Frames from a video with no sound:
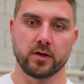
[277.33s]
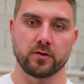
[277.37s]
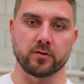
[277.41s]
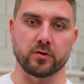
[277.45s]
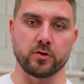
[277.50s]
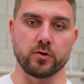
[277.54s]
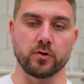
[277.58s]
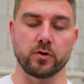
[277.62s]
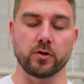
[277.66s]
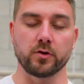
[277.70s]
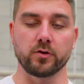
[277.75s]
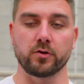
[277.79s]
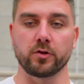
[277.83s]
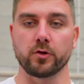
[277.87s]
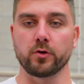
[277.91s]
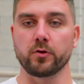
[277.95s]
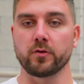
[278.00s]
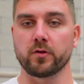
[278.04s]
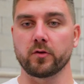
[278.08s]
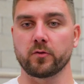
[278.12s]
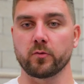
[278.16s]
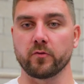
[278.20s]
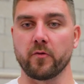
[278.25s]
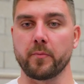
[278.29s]
So you can do
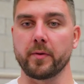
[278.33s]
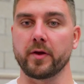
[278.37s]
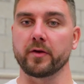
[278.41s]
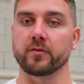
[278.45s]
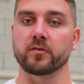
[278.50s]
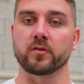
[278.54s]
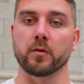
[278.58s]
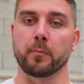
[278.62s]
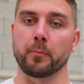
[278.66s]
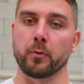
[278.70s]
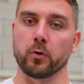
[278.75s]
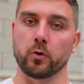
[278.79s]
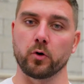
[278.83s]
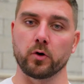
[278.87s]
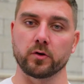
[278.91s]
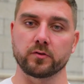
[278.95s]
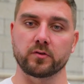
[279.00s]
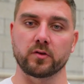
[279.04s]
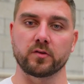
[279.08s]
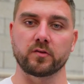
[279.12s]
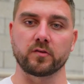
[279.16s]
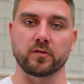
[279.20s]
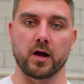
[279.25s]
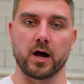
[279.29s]
this with a bit of support
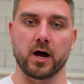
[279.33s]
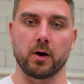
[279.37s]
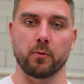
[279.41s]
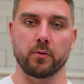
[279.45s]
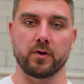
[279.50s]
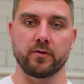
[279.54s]
to start